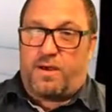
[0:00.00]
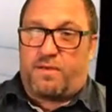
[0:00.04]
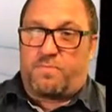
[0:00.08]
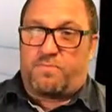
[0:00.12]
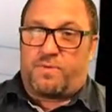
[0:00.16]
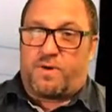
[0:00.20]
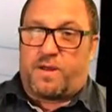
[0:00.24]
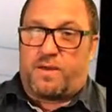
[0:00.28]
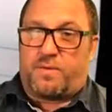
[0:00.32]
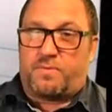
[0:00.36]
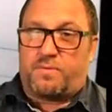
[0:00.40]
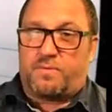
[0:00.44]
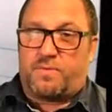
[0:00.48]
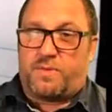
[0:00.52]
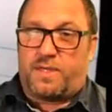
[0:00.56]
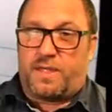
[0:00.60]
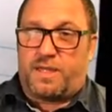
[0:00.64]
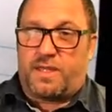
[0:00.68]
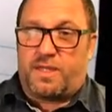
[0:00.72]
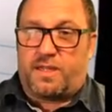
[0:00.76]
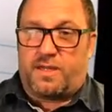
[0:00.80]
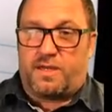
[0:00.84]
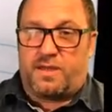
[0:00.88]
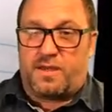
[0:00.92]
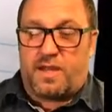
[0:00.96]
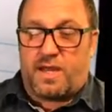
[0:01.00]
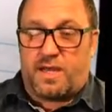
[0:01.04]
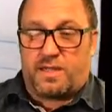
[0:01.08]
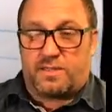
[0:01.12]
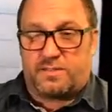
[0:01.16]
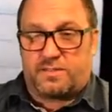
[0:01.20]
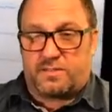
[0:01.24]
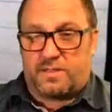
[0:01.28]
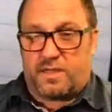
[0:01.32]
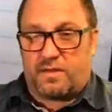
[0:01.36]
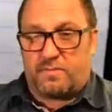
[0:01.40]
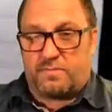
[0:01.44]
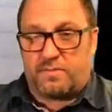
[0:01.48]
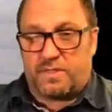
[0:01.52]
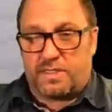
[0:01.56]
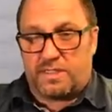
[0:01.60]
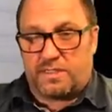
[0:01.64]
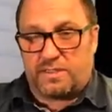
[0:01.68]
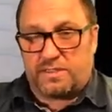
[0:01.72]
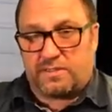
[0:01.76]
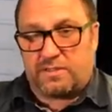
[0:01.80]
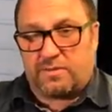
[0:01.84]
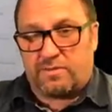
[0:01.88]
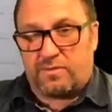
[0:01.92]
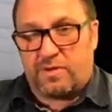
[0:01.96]
Probably not
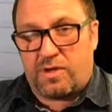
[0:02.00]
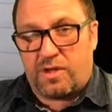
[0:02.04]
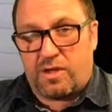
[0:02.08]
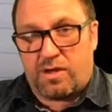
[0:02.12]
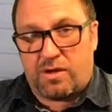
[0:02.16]
zombies. There